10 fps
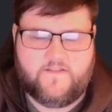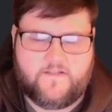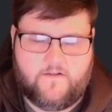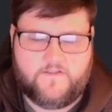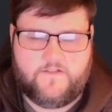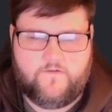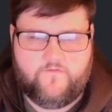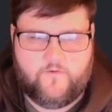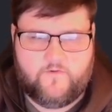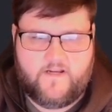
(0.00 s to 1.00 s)
Let's call it 2 to
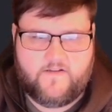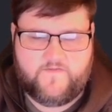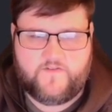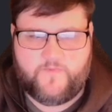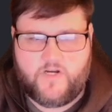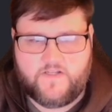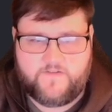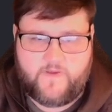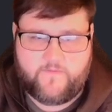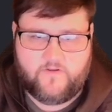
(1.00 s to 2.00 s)
4 rounds. If it's a
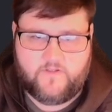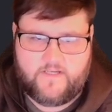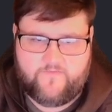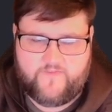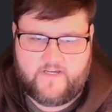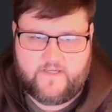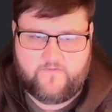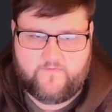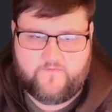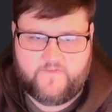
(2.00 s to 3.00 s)
boss, maybe you're looking at
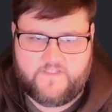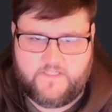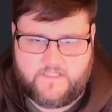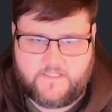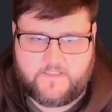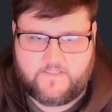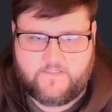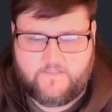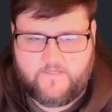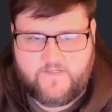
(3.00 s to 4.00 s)
5,
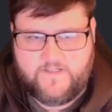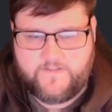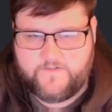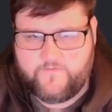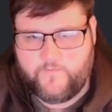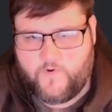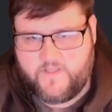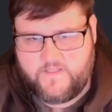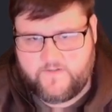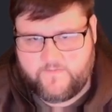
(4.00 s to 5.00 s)
6. So you're doing one
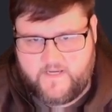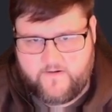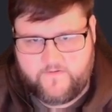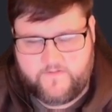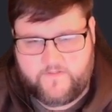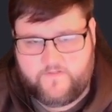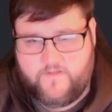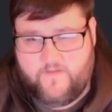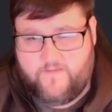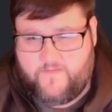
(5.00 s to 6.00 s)
of these a round.
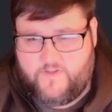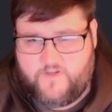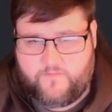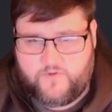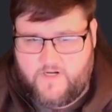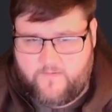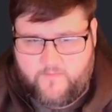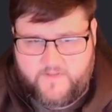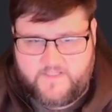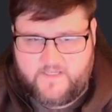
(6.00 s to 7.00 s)
You could
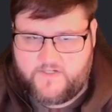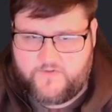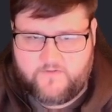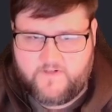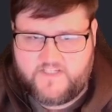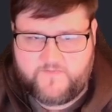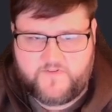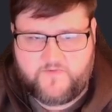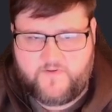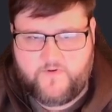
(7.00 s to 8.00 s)
probably take a short rest
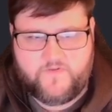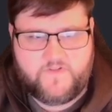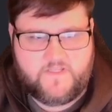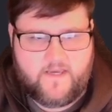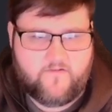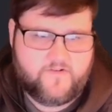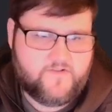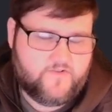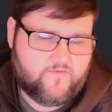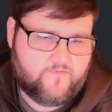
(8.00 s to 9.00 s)
between most
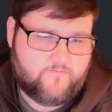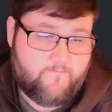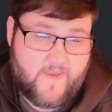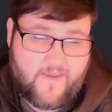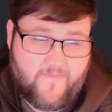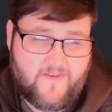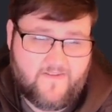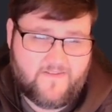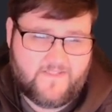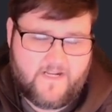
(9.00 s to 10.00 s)
encounters, so maybe
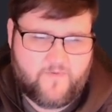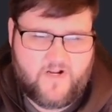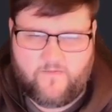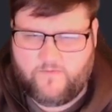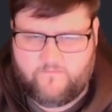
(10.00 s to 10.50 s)
it's not a problem.